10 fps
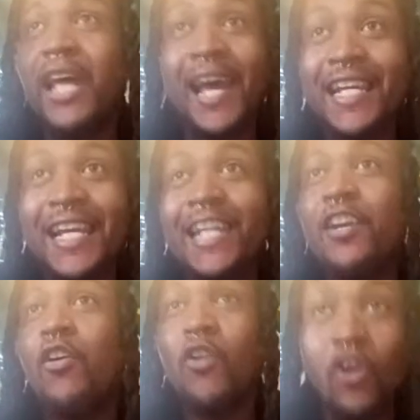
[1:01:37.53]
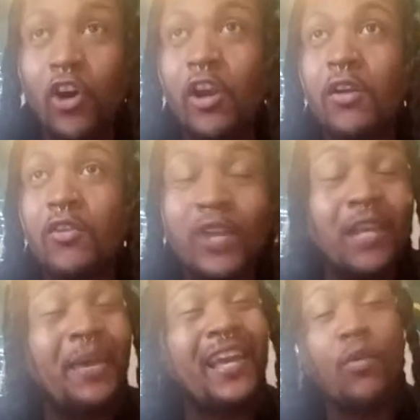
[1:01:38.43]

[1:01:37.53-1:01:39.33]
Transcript: tight end, or running back.